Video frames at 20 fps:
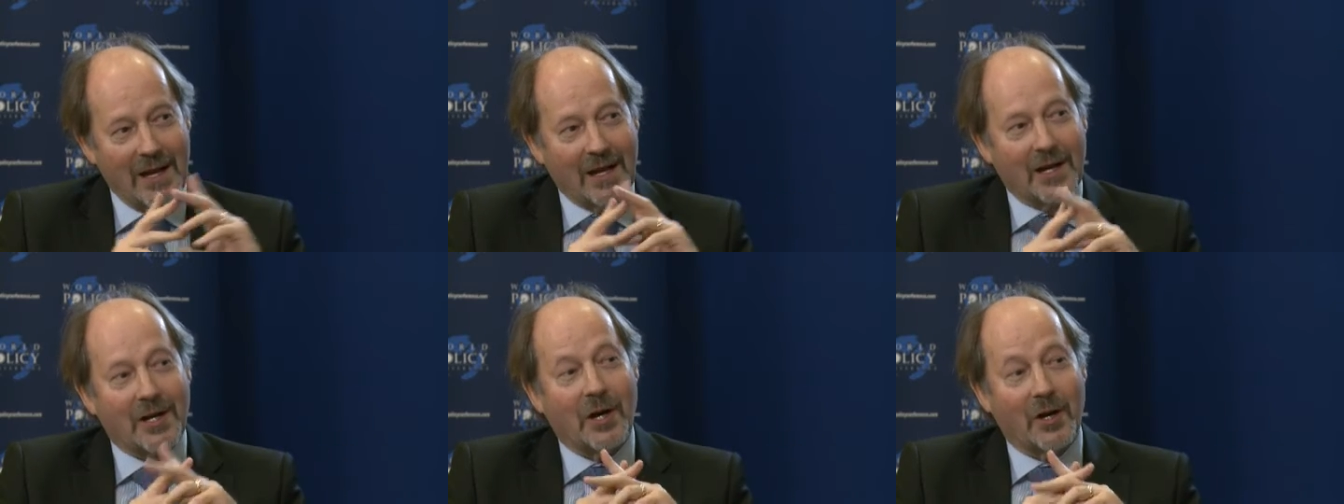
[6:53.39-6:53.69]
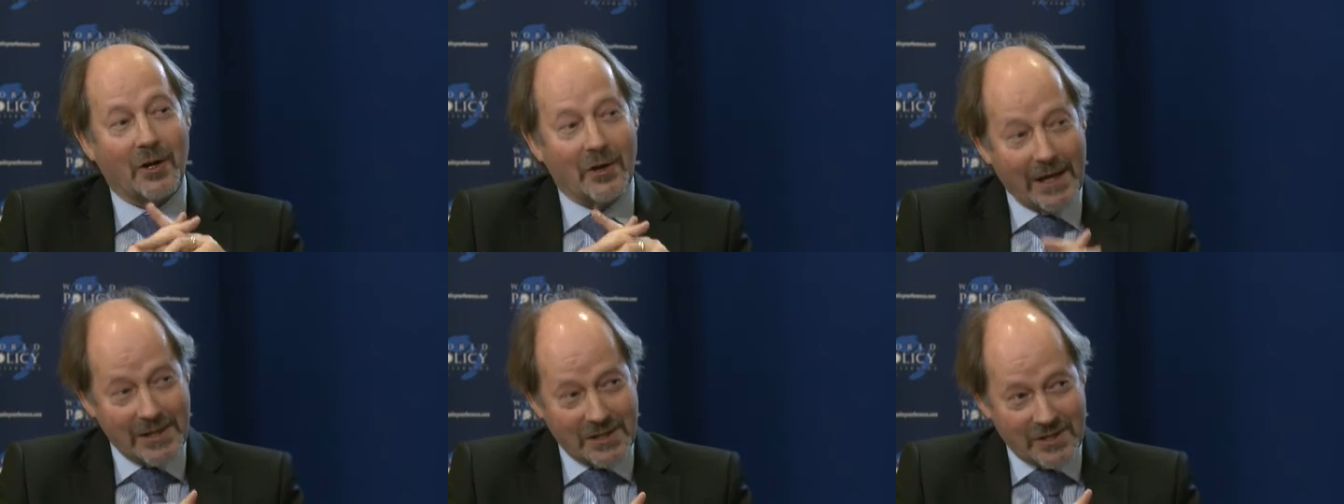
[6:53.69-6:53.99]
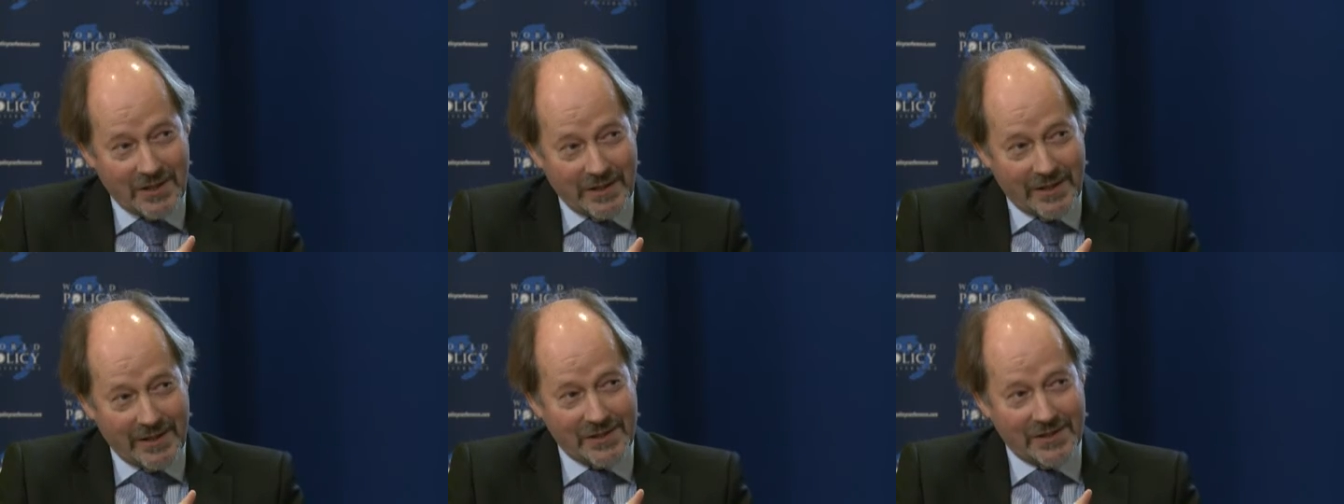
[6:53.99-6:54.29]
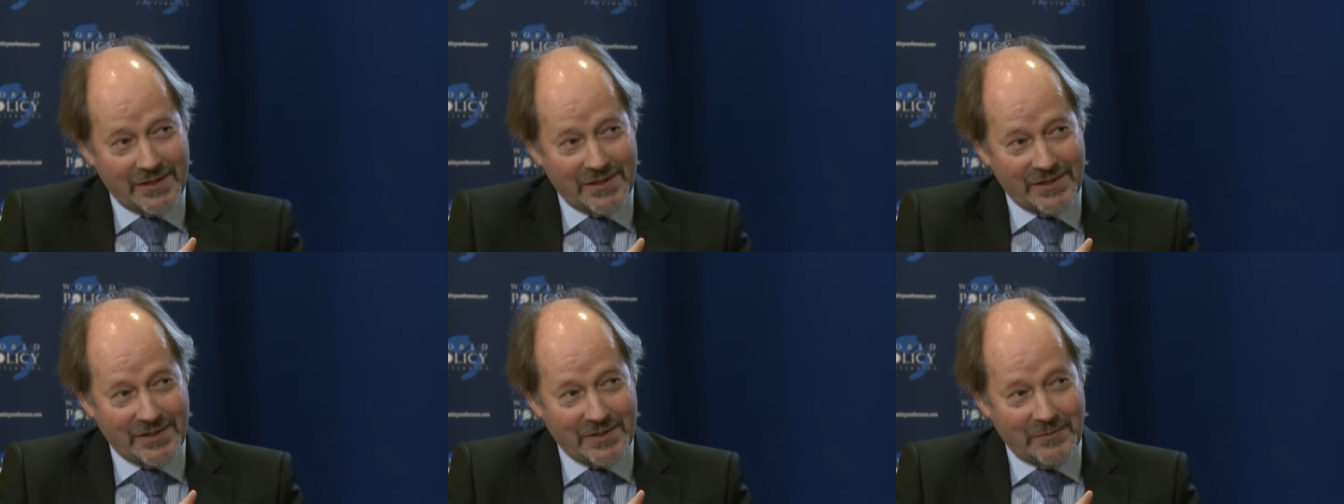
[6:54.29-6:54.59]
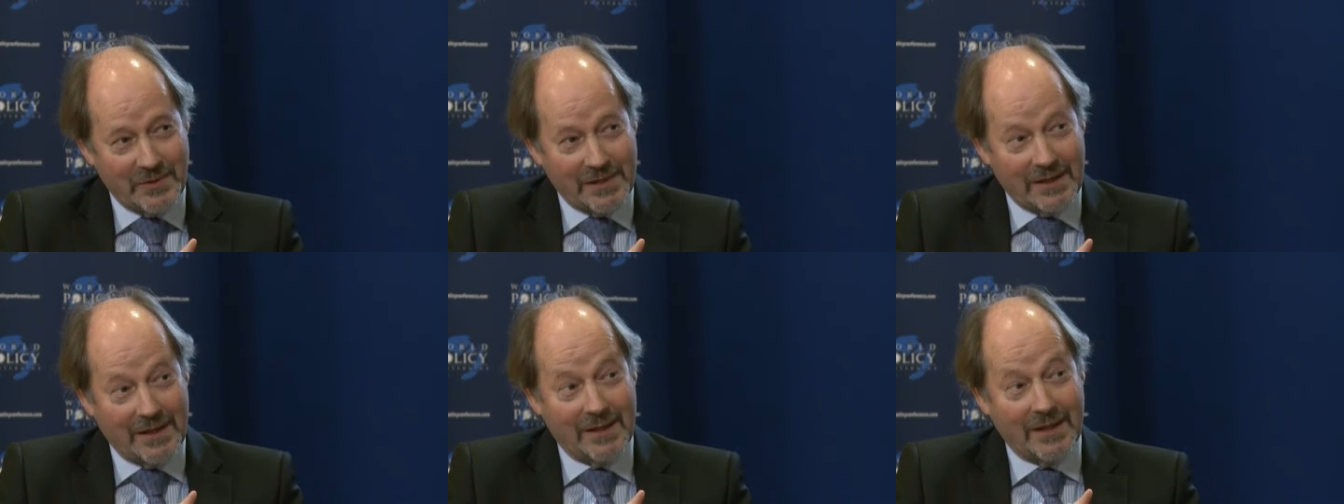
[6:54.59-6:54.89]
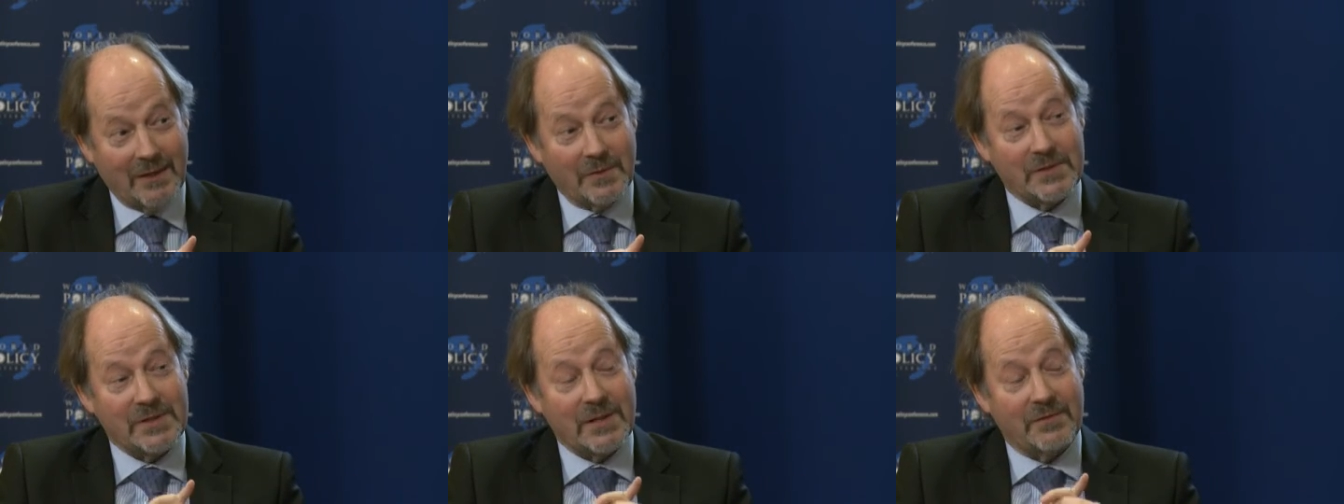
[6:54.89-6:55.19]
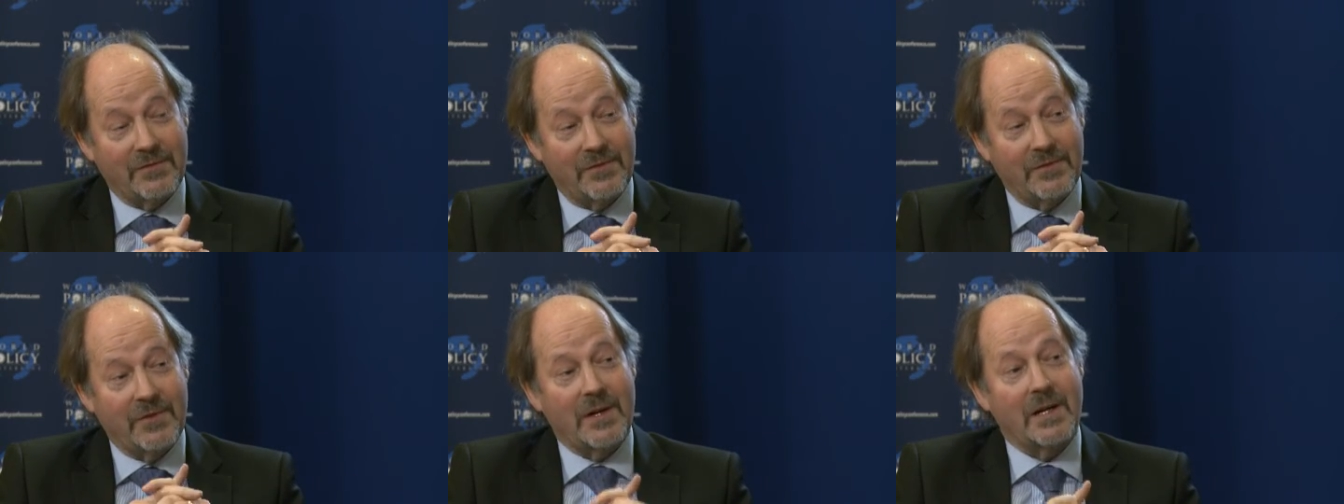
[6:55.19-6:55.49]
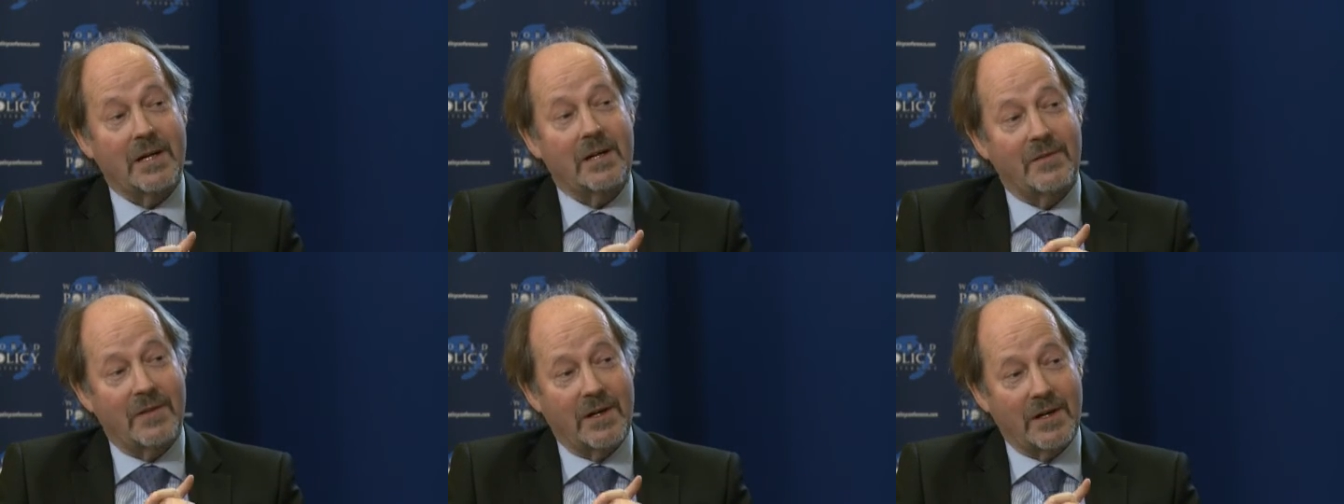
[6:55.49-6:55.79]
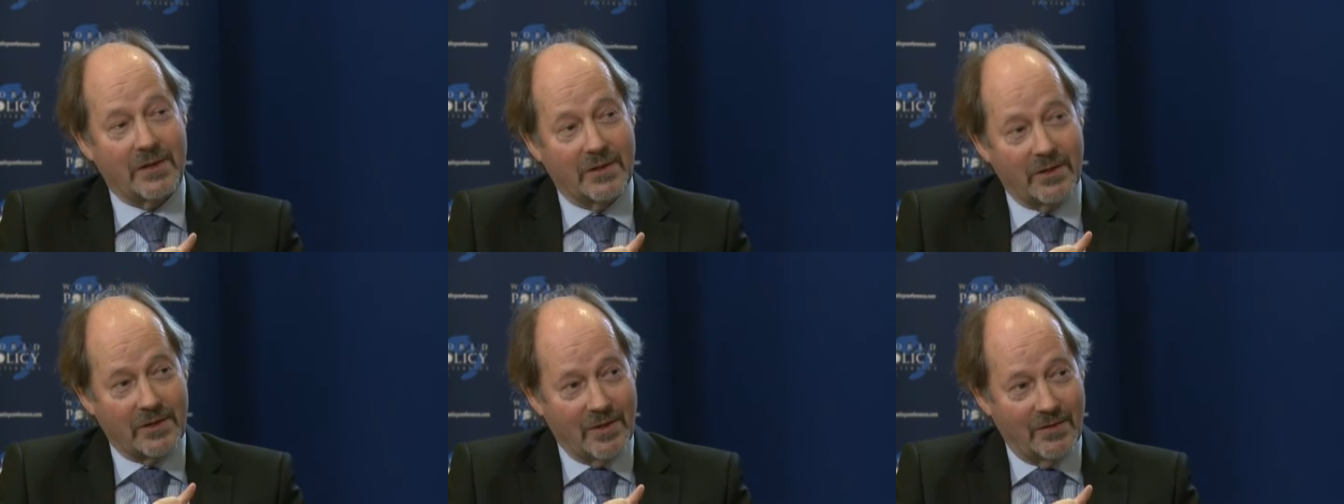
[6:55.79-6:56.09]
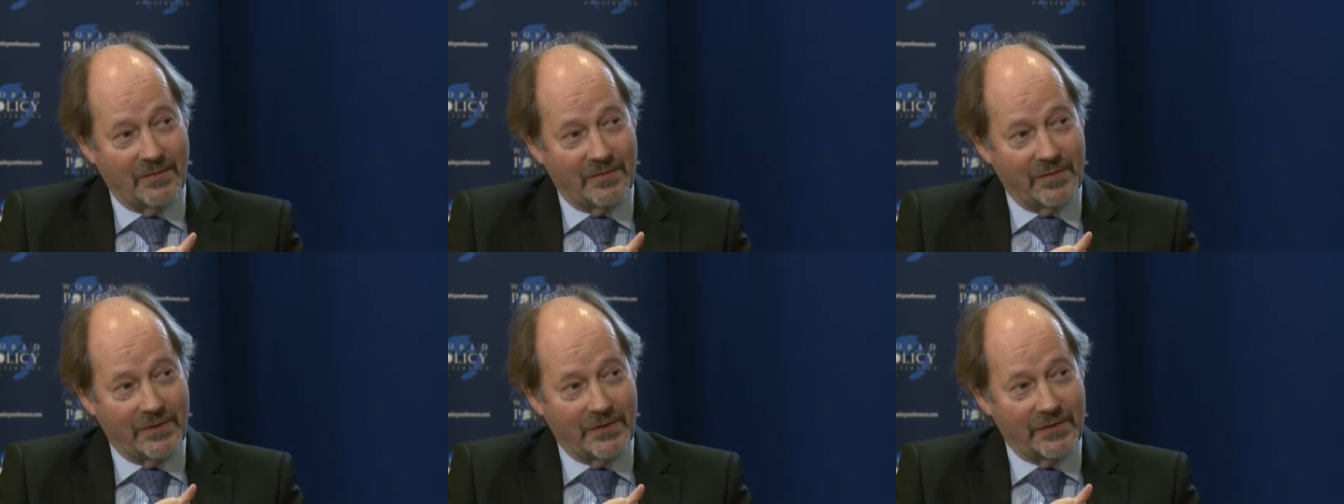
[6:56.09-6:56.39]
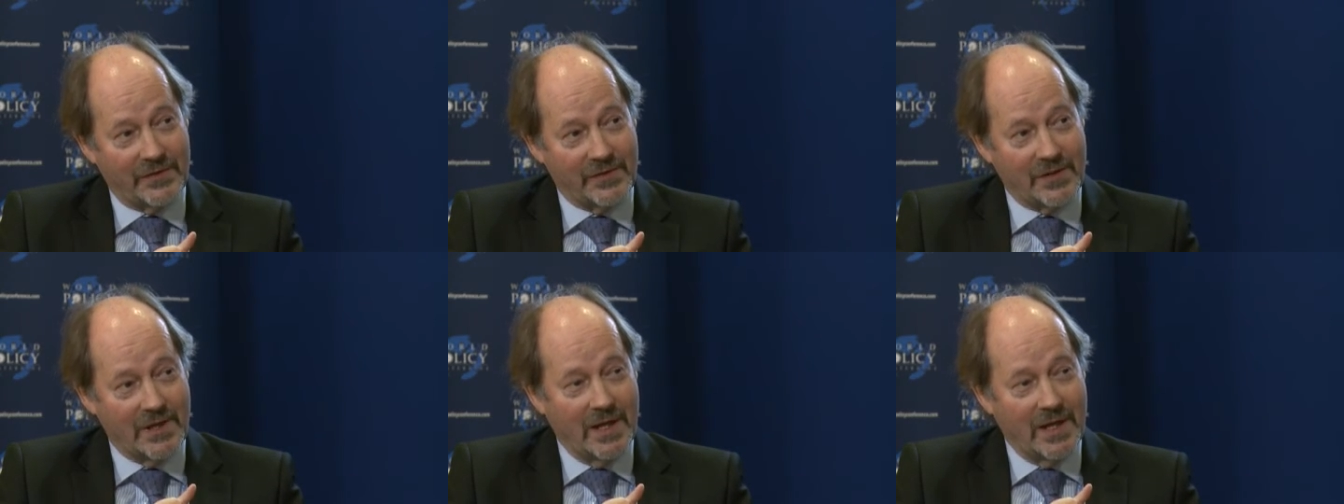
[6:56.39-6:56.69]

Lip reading: congratulations on what I think is a very, very good conference.